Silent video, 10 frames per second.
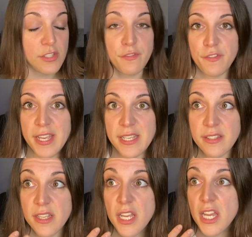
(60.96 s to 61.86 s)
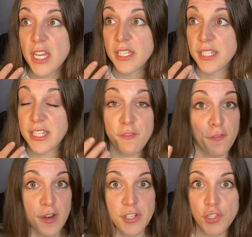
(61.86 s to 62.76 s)
to face
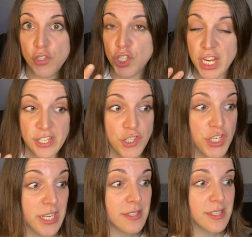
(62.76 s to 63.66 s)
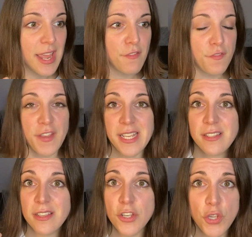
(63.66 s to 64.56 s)
different changes and
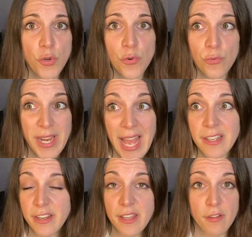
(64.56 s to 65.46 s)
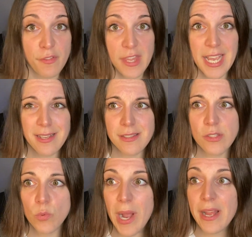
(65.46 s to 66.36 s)
face a new reality of
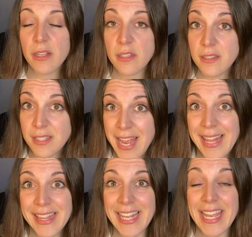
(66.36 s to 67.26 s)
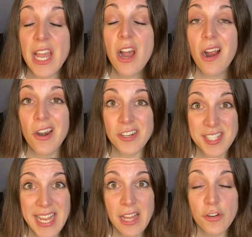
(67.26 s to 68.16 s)
things, while sadly our
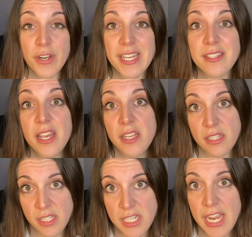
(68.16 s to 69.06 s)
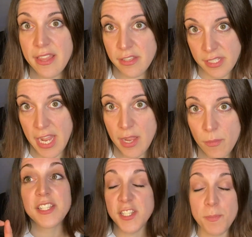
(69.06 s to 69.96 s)
salaries stay the
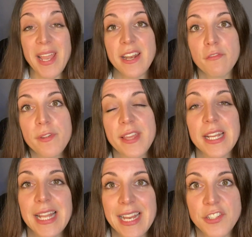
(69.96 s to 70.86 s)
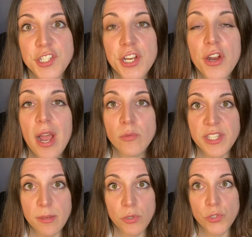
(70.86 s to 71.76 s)
same. Despite everything, last year I was
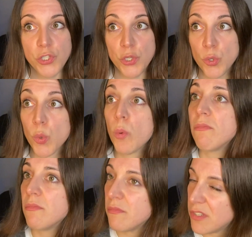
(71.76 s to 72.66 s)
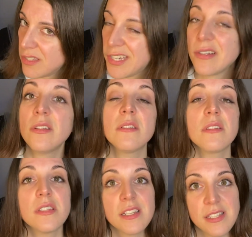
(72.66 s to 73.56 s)
able to still
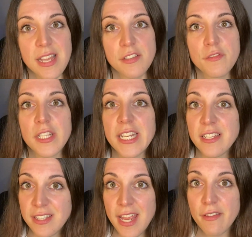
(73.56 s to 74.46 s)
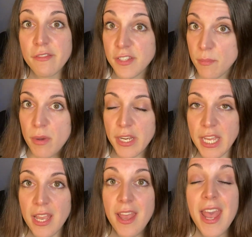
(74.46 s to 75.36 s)
successfully save some
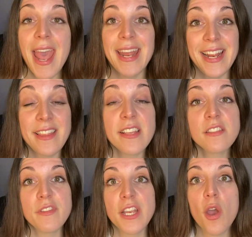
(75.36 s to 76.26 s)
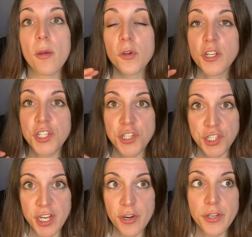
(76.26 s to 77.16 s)
money. And in this video, I'm going to
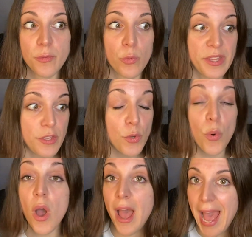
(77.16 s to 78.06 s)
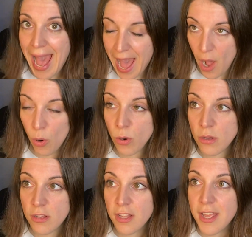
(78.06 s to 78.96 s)
share with you
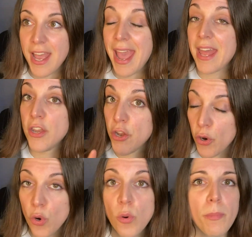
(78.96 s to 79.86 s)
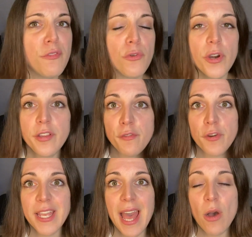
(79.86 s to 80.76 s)
how. And no, before you
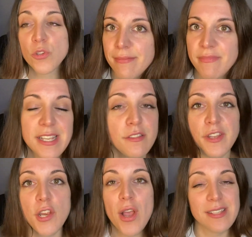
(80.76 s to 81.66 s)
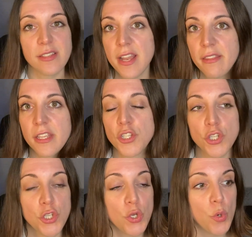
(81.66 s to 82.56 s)
freak out, this video has nothing to
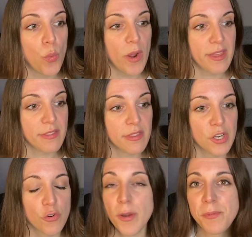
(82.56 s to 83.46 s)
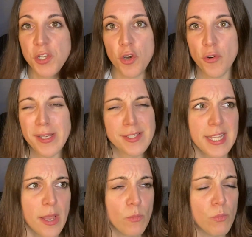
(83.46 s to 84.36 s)
do with
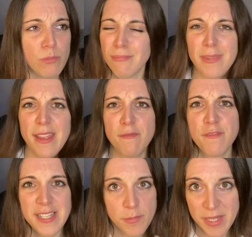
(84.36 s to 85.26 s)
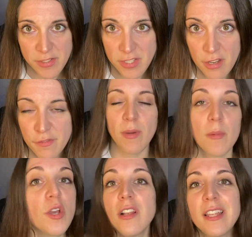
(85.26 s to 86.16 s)
cryptocurrency and investment stuff.
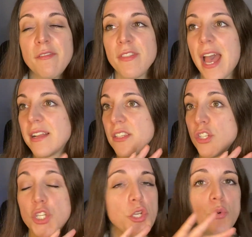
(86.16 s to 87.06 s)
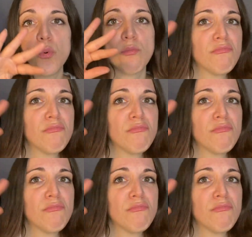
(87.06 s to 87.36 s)
I'm gonna leave that to